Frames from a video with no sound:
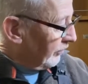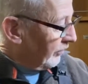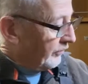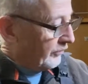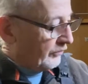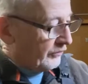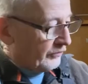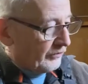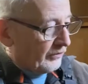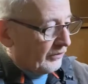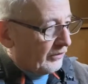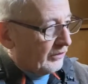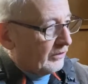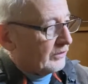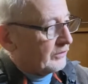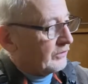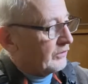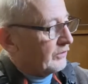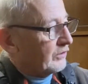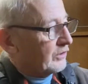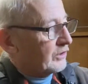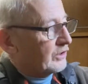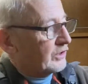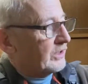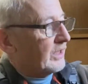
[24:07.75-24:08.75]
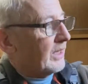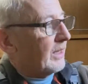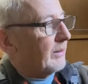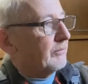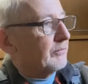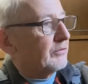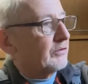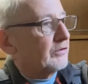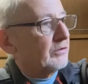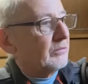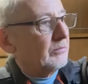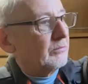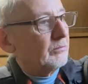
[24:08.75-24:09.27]
on the sides and the
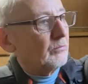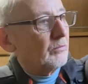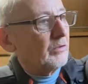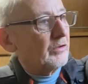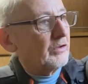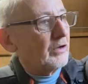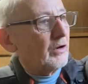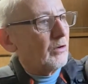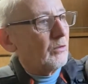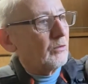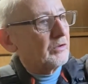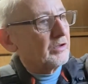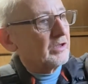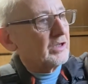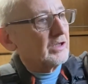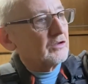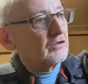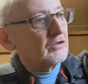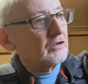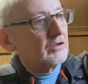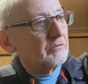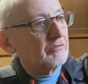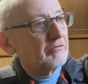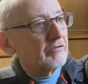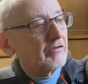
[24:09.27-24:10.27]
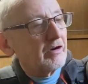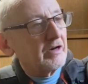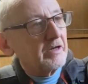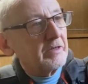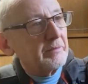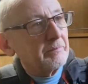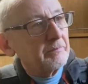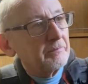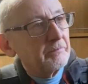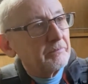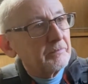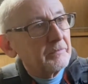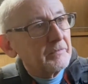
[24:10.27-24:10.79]
steps where they're holding it to the
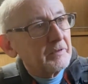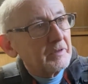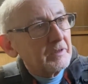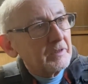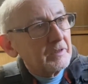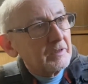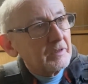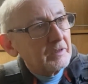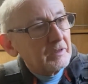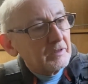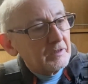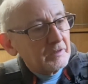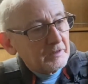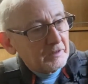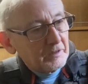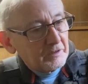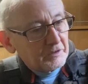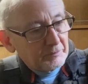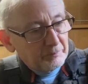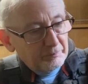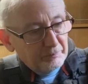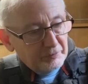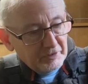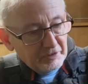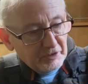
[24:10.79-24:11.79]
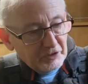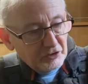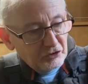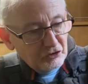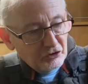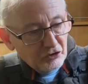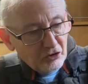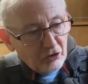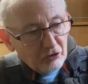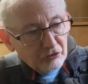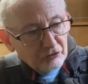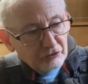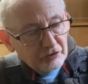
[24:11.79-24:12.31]
frame. It appears
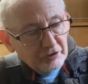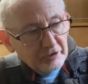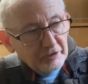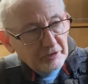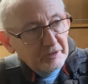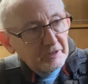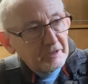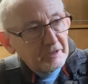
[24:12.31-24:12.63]
not.